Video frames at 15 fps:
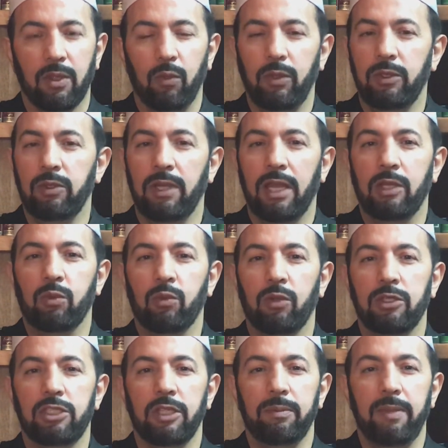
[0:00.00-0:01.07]
We do not
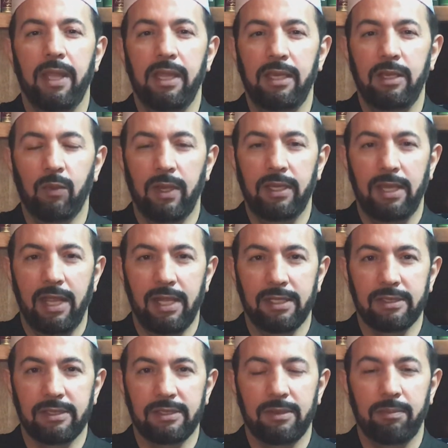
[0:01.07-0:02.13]
worship anyone
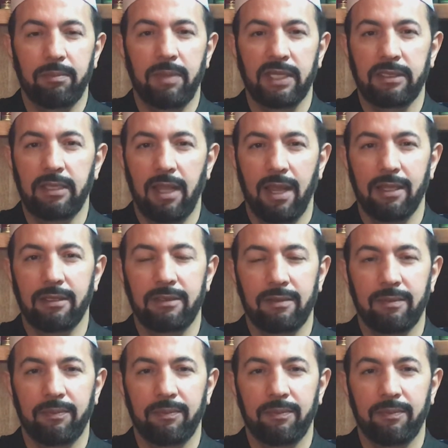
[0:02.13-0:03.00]
else but God.